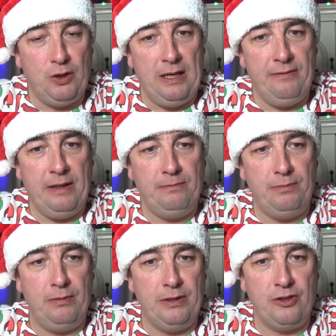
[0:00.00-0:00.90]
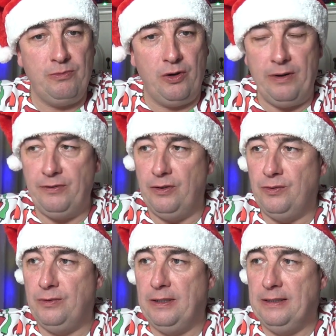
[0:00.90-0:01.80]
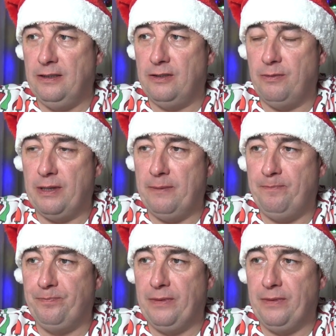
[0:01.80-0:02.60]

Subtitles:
So I'll have them probably tomorrow afternoon, some of them.